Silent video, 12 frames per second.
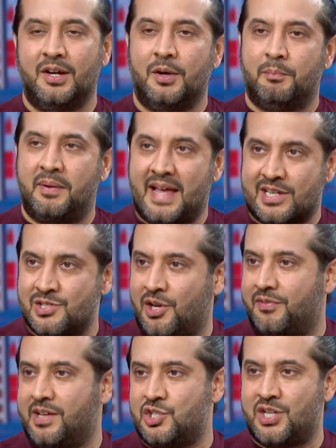but that's not
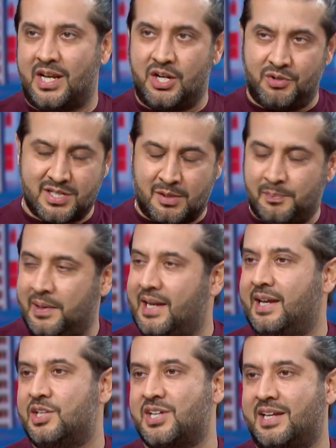the agenda. It's
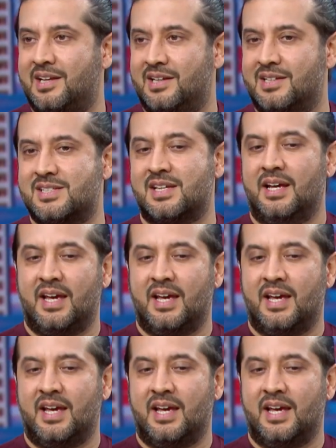completely agendaless.